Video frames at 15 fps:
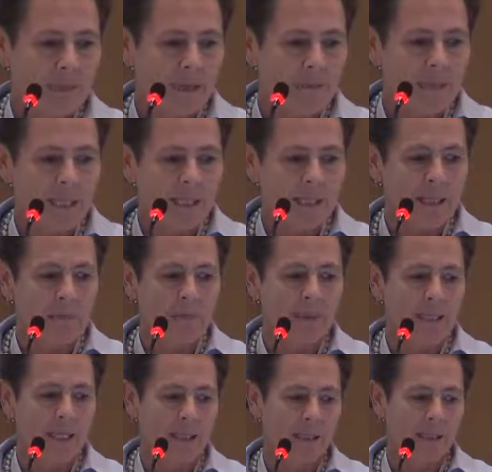I'm going to skip the
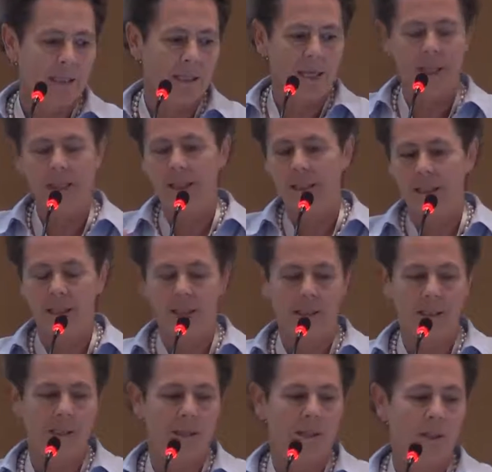next slide because
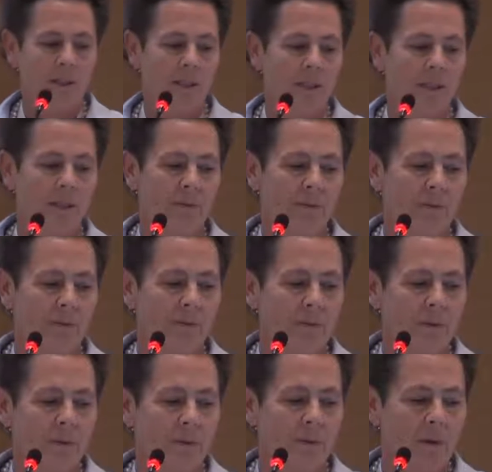it's just a different
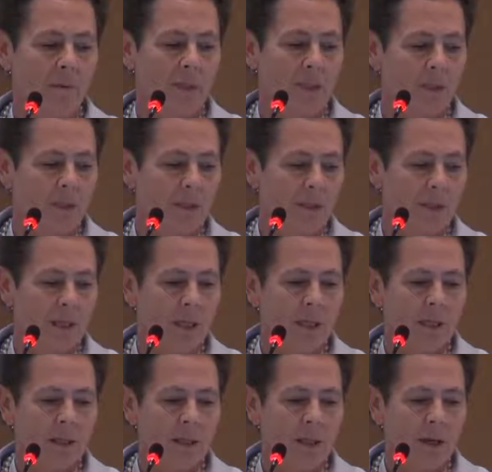view of what we just
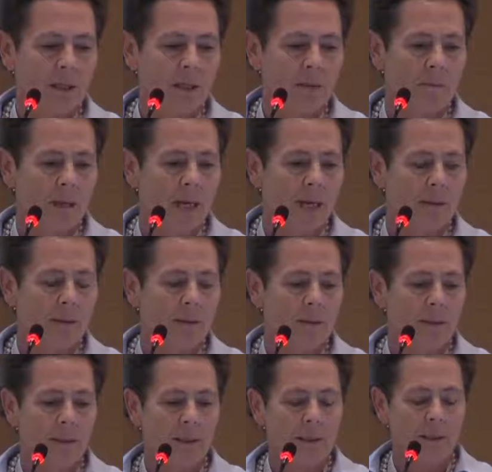talked
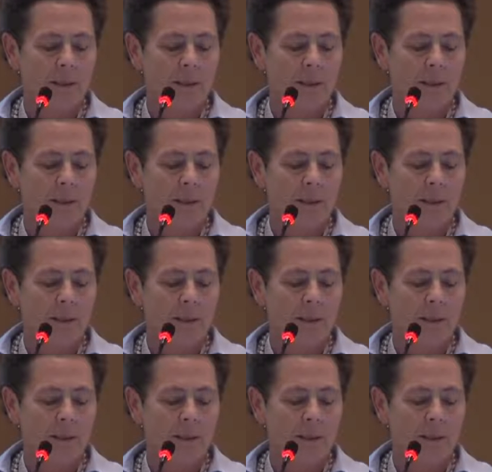about.